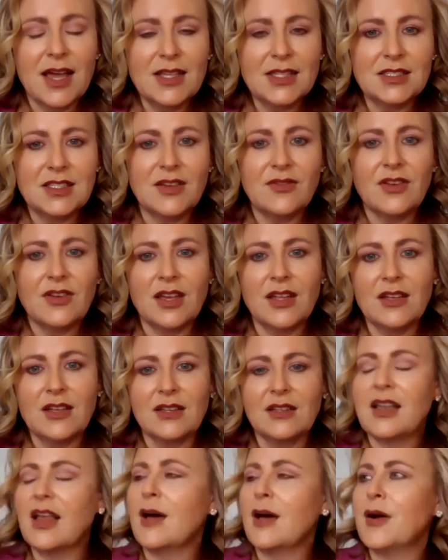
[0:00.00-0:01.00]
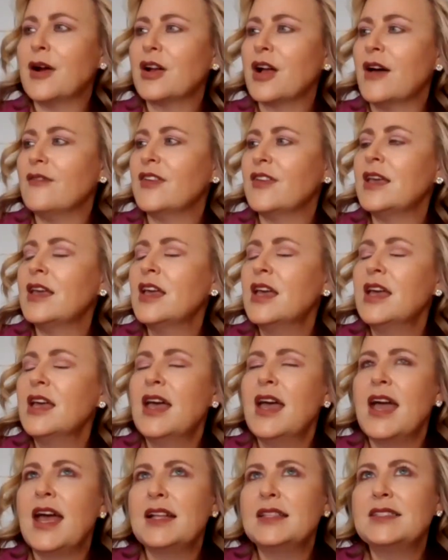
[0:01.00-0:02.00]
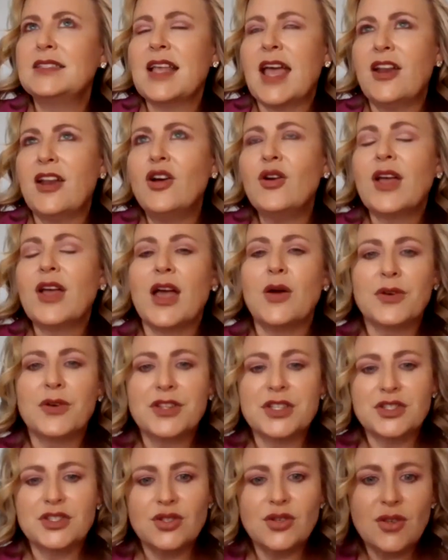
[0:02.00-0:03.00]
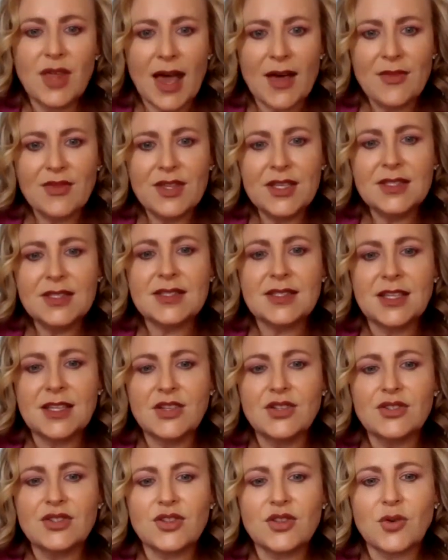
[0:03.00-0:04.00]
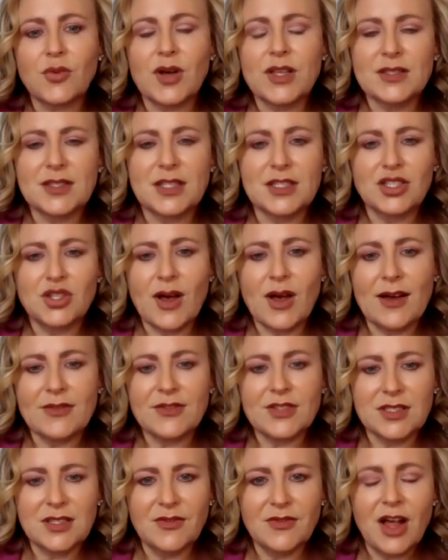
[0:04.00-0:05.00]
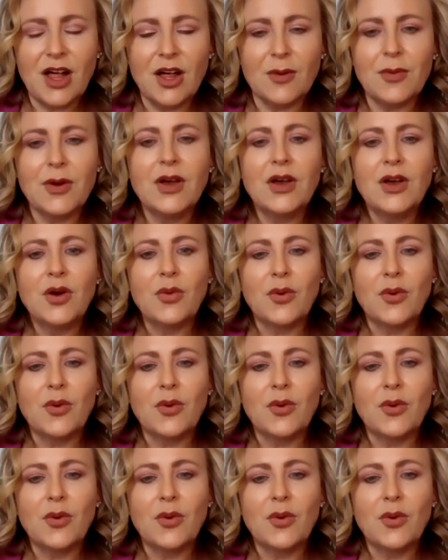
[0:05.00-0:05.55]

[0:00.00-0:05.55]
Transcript: like Stephen M.R. Covey, and saying, okay, well, to do that, these skills are the ones that you have to develop.